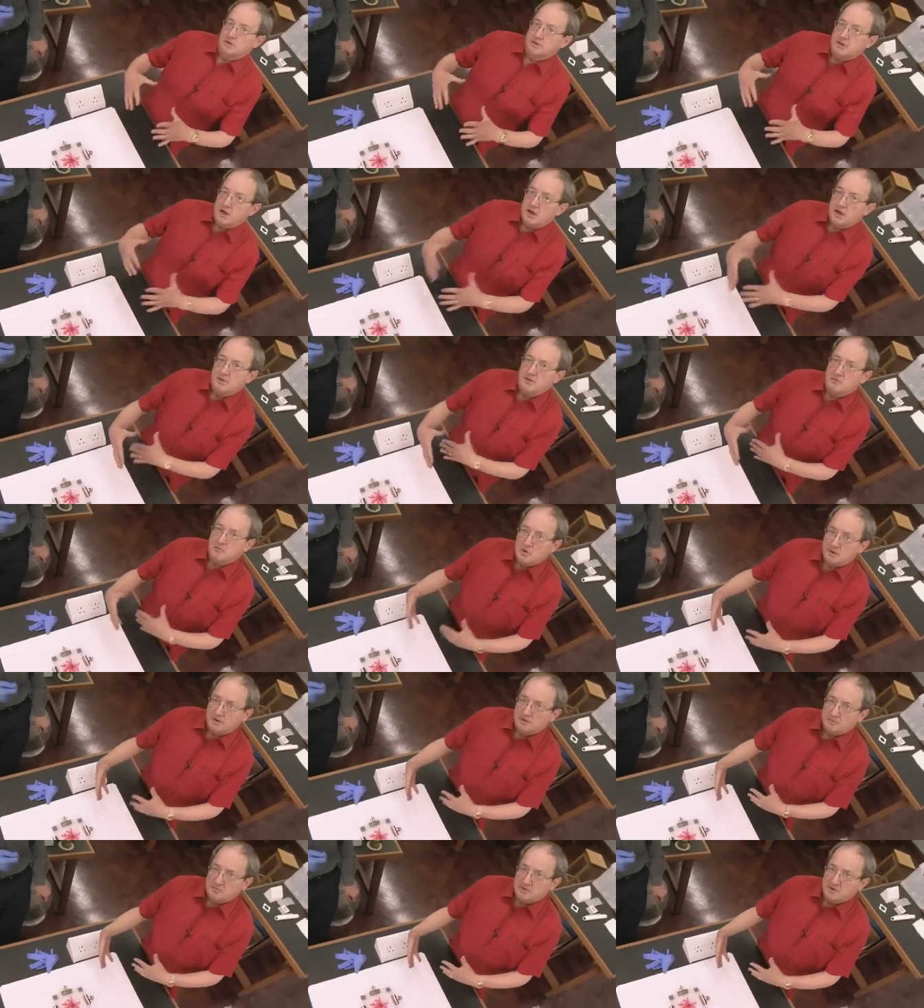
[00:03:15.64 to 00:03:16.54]
neither
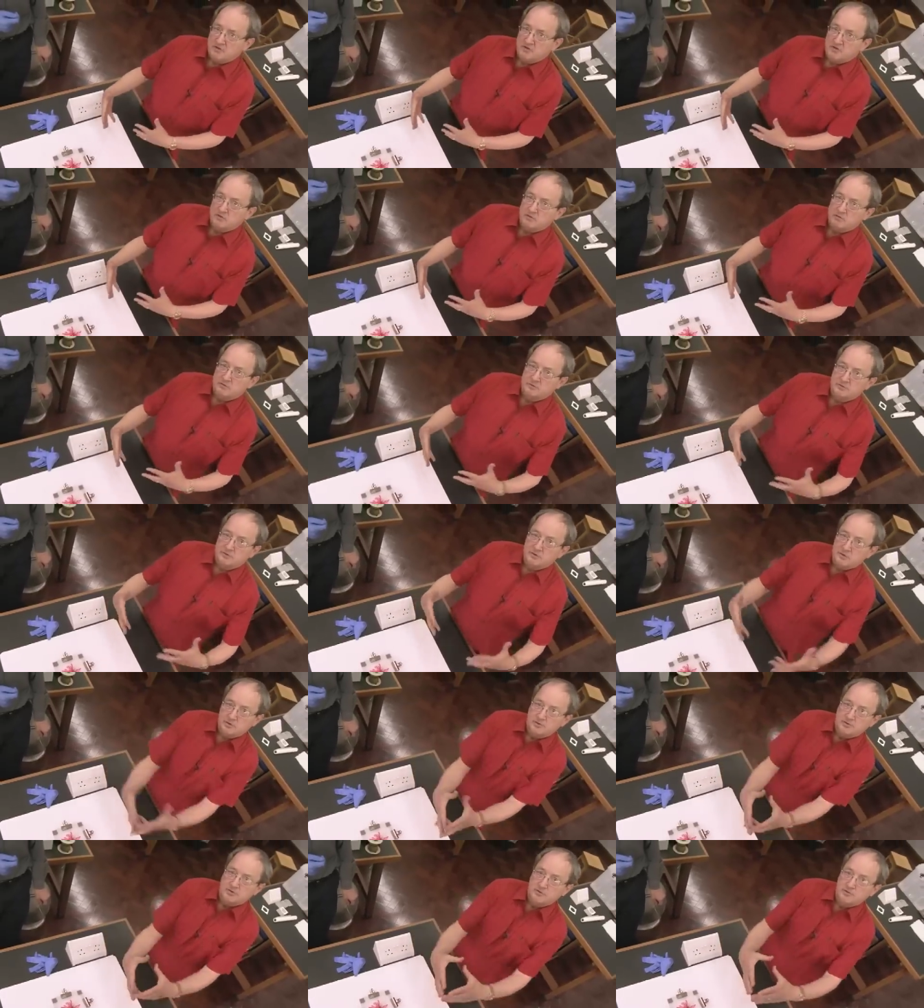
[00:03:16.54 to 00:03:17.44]
one-dimensional
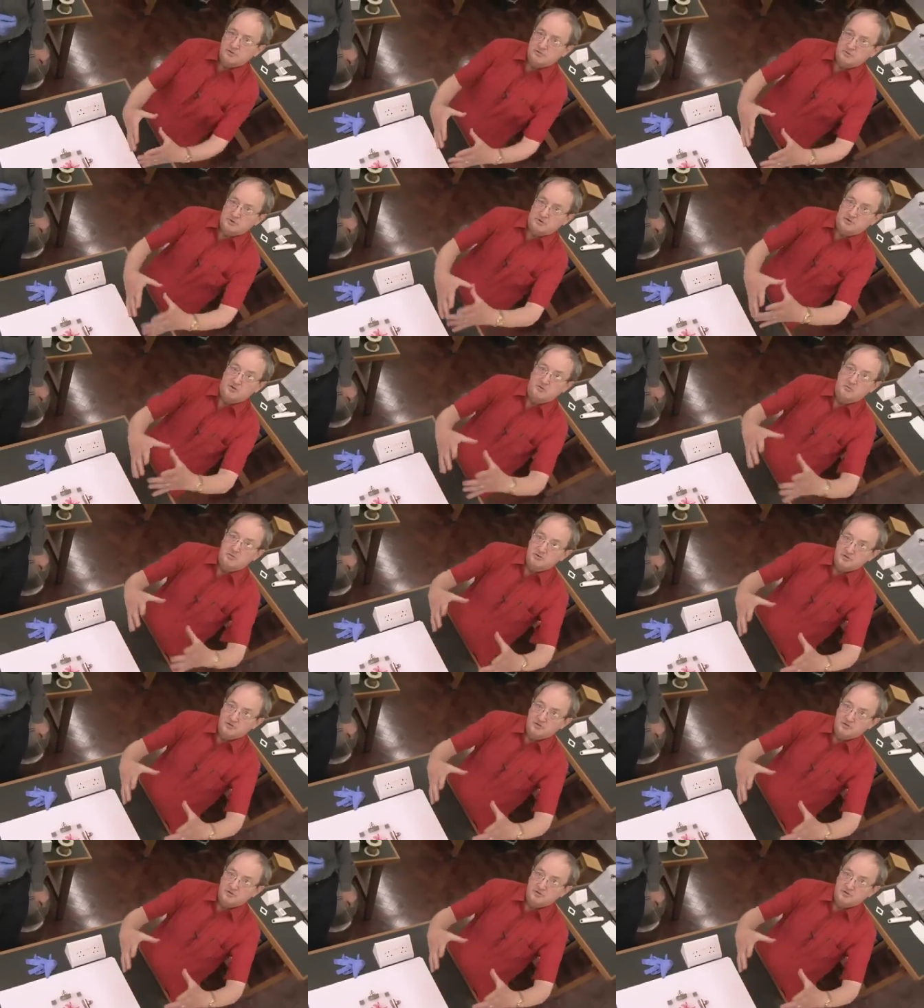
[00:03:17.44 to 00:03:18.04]
nor two-dimensional.